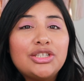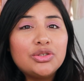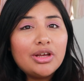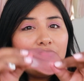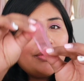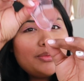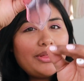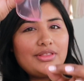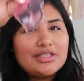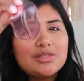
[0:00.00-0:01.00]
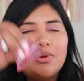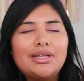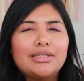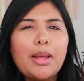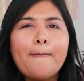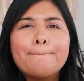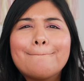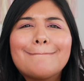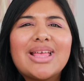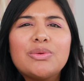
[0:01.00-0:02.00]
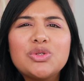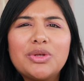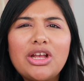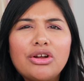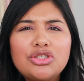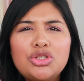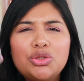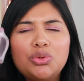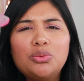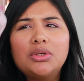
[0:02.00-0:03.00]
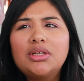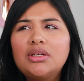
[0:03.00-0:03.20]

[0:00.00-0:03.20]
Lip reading: Don't know how I feel about this one. It was really hard to,